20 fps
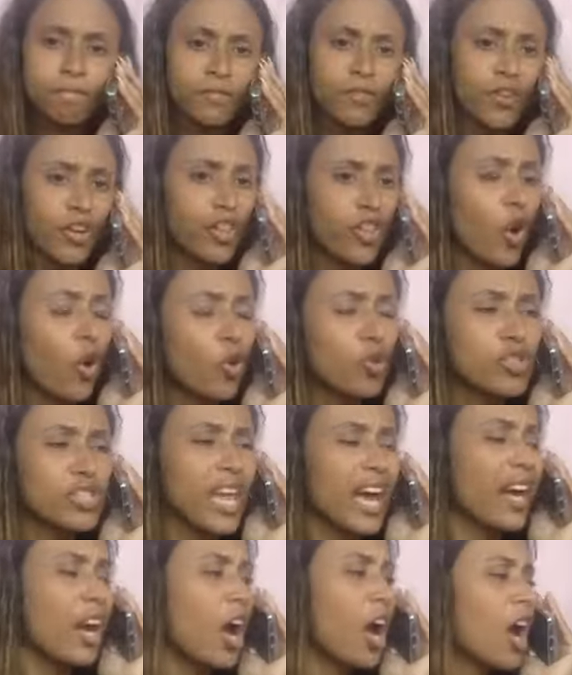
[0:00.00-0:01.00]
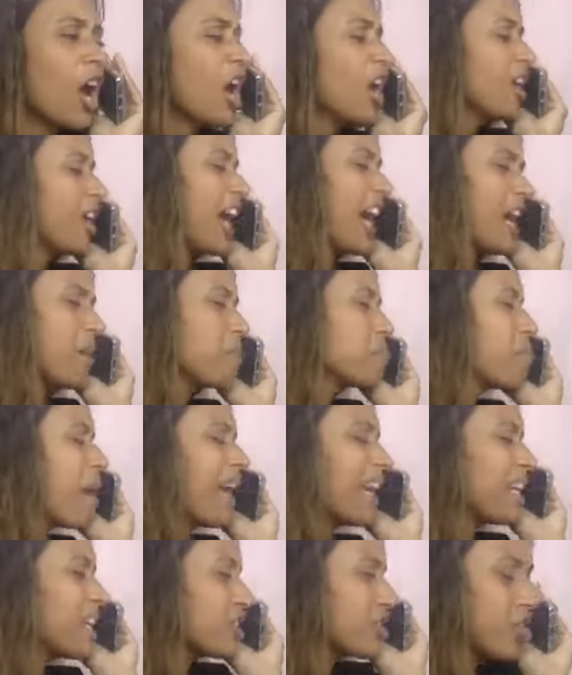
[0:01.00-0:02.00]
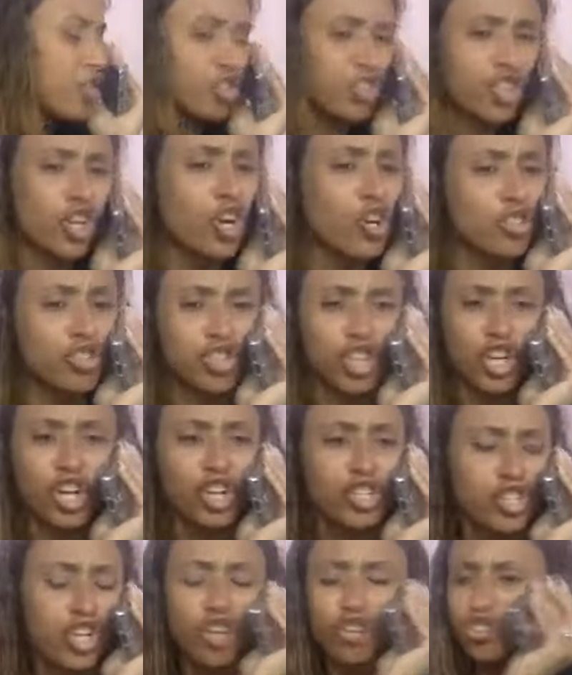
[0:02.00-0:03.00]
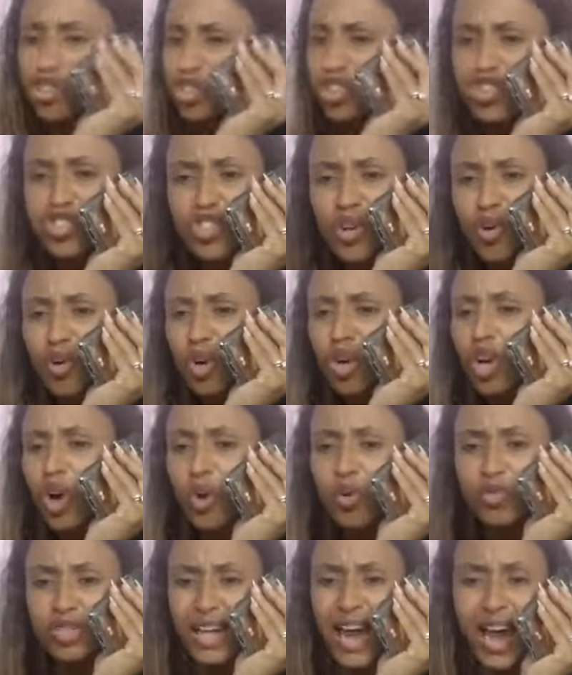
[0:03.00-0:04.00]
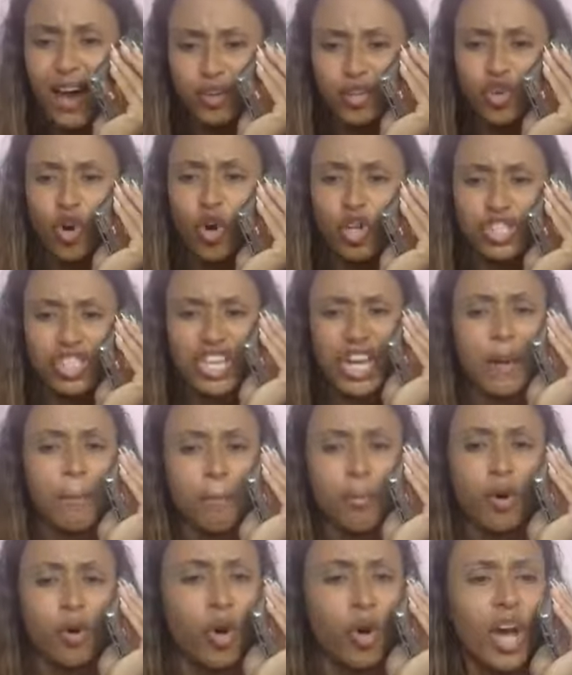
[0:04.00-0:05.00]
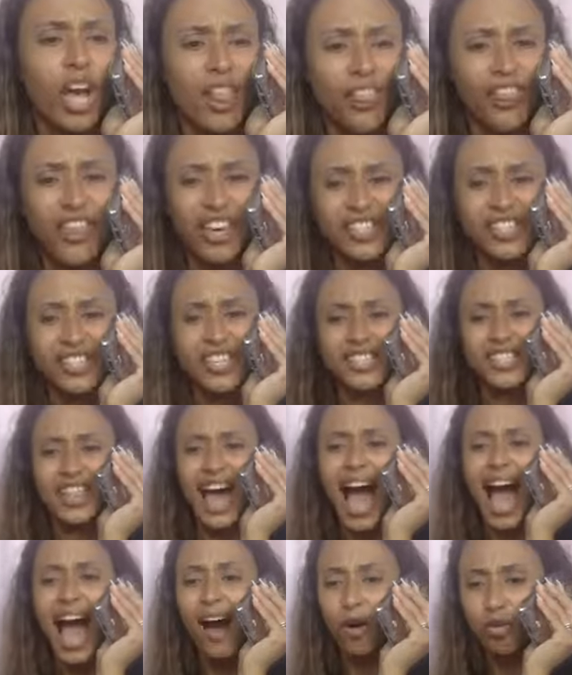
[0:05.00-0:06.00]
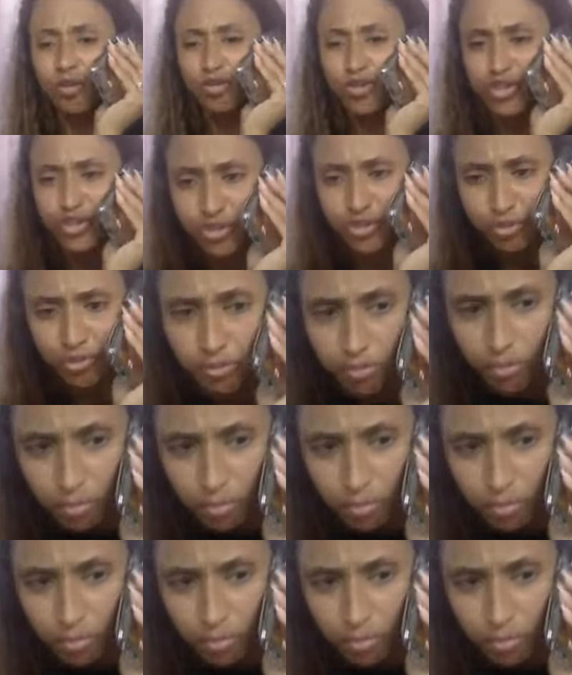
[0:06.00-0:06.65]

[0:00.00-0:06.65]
For those that can't make it to church and church is still closed down, your temple, this is the house.